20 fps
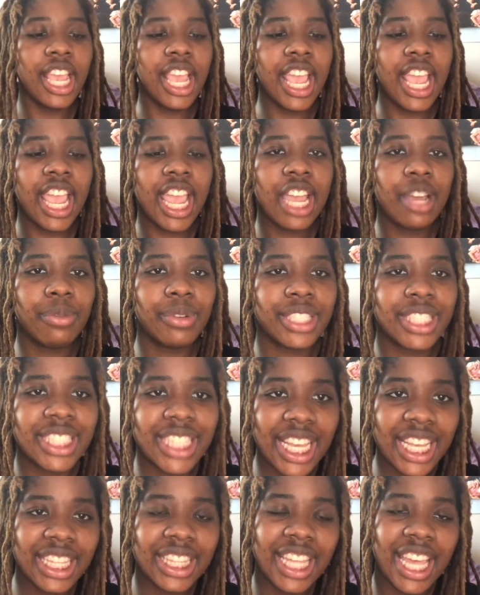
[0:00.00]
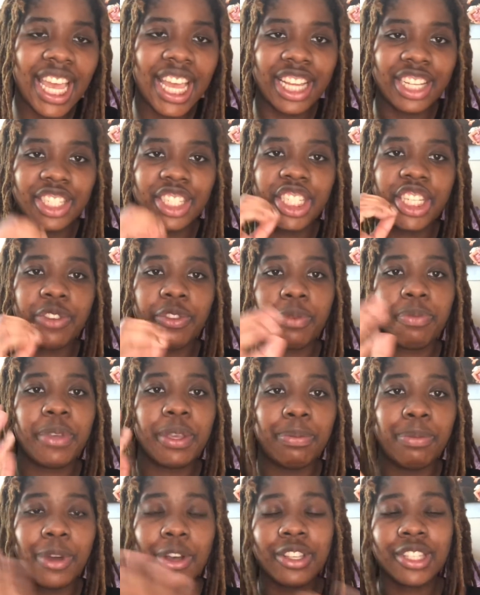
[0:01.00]
It was said that she would be
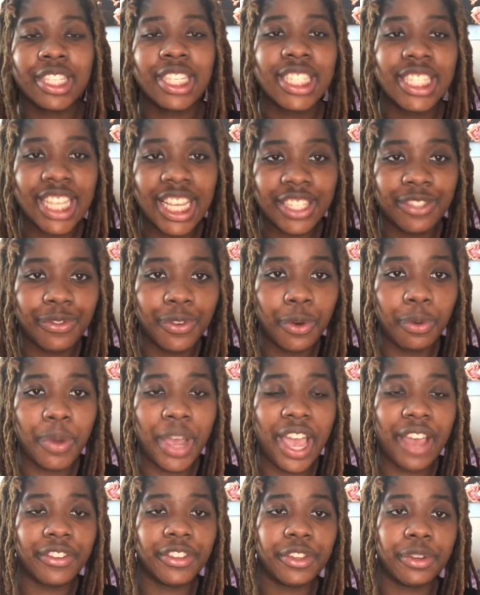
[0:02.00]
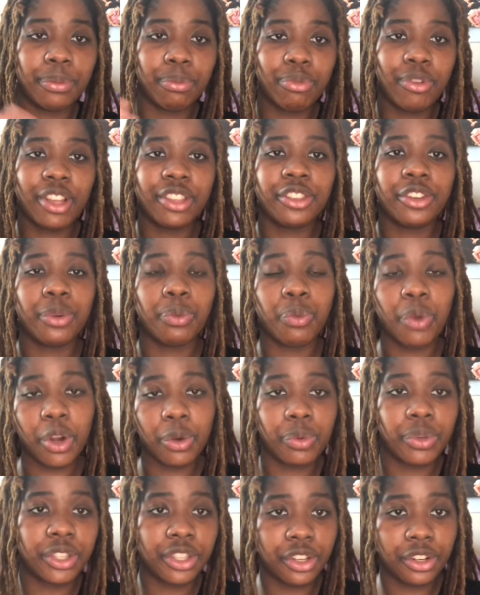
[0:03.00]
most successful with having her brother work
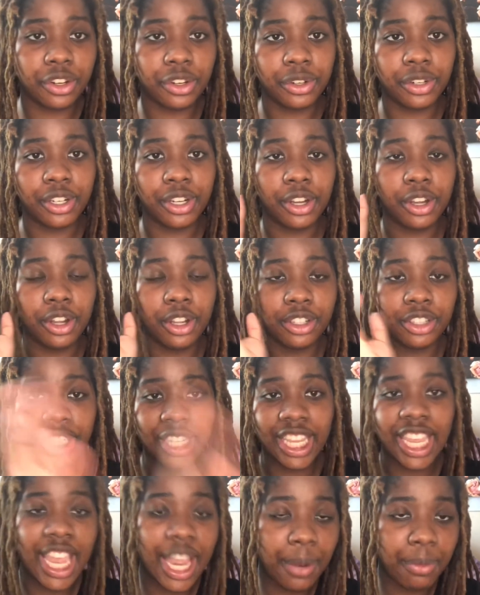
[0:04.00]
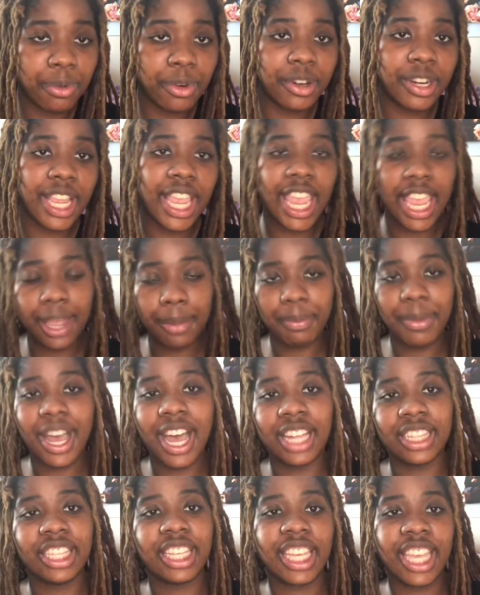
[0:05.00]
with her on the camera and
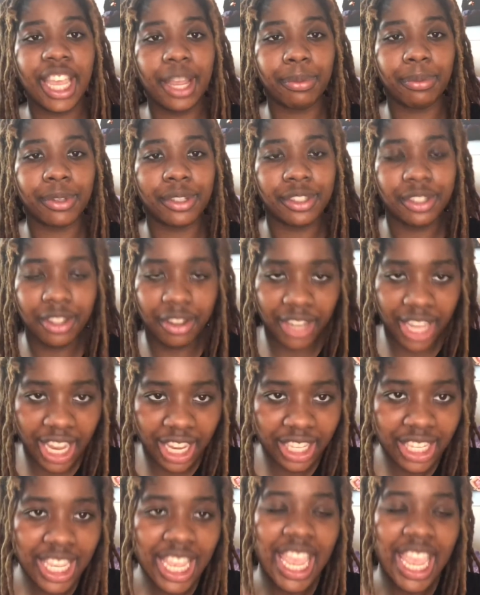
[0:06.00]
behind the camera, okay?